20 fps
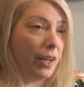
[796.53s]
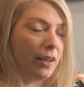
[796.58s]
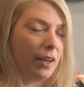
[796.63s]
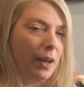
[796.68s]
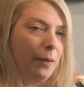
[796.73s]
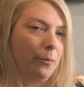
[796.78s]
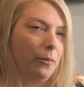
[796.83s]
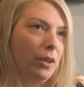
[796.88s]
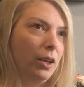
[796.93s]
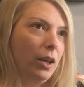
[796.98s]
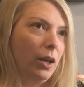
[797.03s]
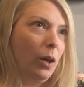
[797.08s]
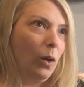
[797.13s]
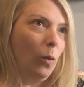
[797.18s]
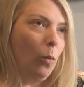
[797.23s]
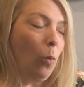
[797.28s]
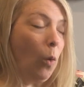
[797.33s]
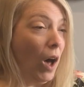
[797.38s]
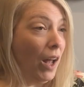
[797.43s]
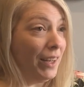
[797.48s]
And I'm
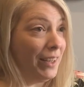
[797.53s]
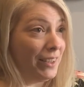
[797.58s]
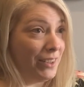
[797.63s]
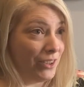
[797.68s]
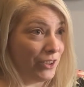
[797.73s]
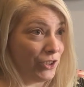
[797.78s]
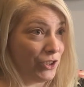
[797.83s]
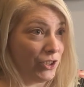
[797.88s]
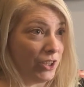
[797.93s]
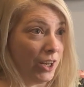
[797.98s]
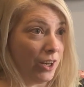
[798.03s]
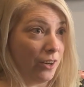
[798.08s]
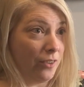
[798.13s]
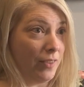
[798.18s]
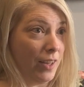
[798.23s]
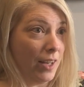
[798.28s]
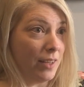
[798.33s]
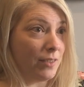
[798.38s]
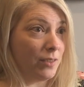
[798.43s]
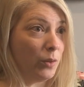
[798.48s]
wanting to share
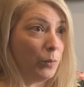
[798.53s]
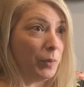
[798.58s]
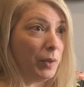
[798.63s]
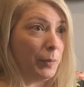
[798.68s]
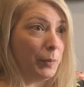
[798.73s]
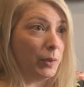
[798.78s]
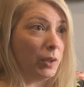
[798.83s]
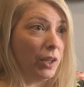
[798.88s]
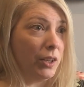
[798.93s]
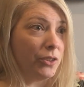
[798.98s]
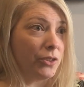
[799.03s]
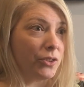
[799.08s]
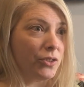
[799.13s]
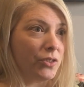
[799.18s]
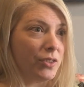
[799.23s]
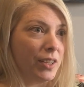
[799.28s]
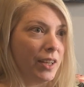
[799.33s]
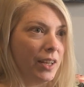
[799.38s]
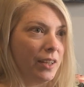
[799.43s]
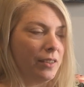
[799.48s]
that so people
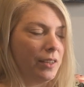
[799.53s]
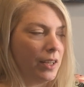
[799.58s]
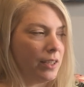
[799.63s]
understand,